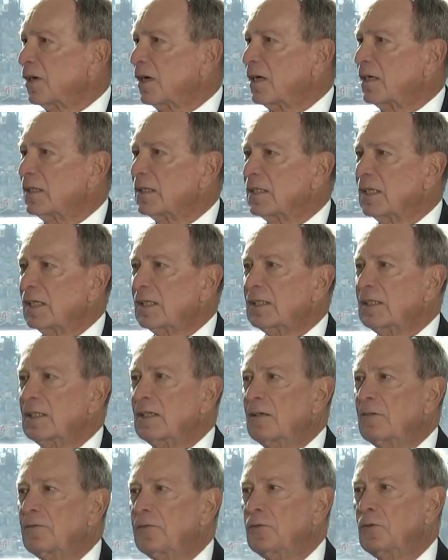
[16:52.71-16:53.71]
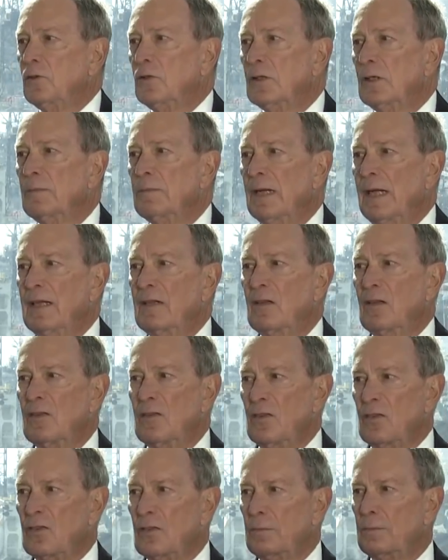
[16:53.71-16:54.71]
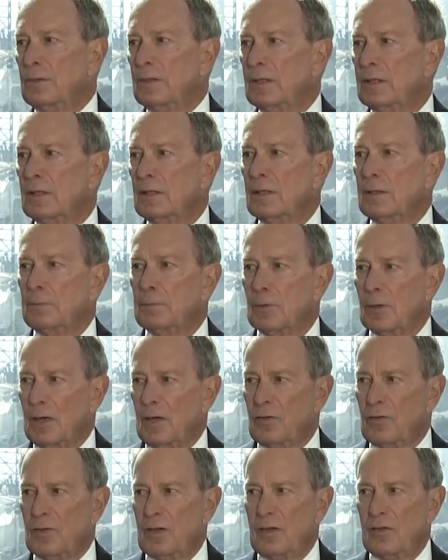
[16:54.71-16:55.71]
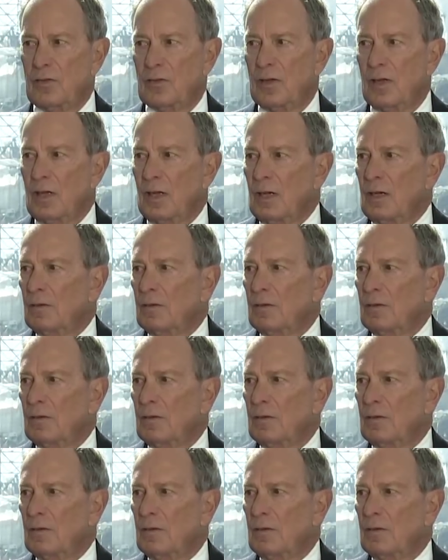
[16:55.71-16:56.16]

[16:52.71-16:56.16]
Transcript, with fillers: to conduct and inform and discipline a process